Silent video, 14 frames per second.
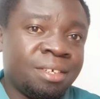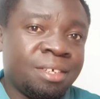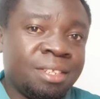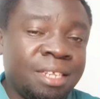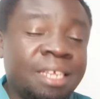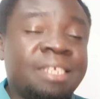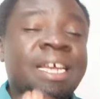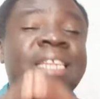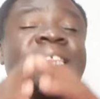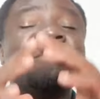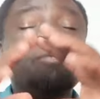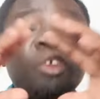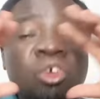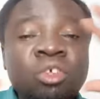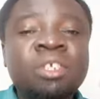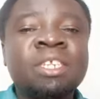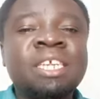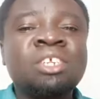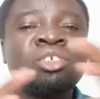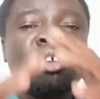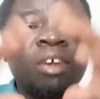These are the views.
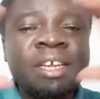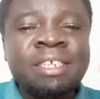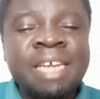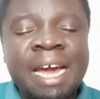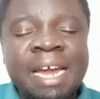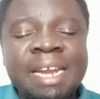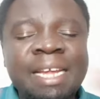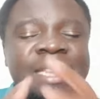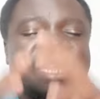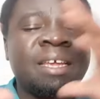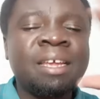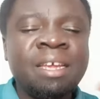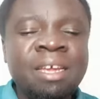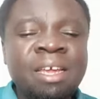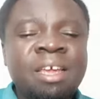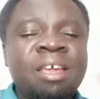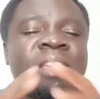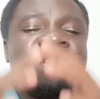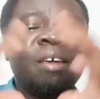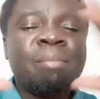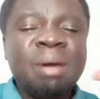This song is carrying the
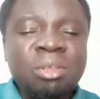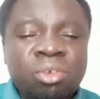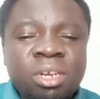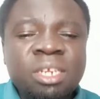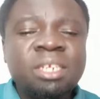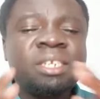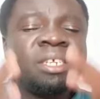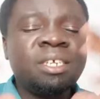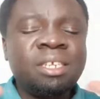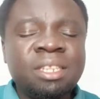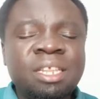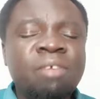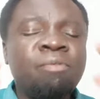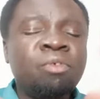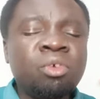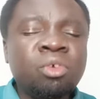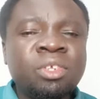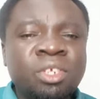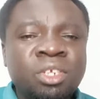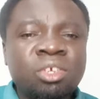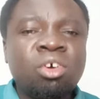majority, the
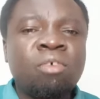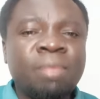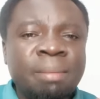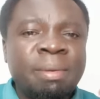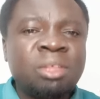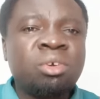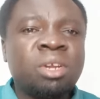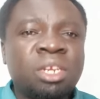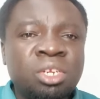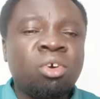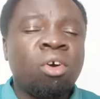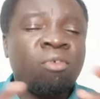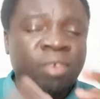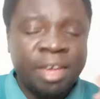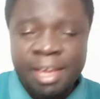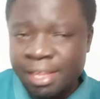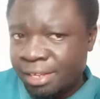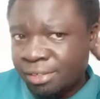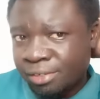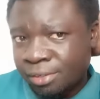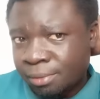views of the majority of
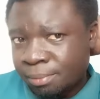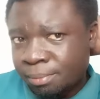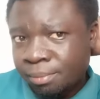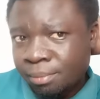Kenyans.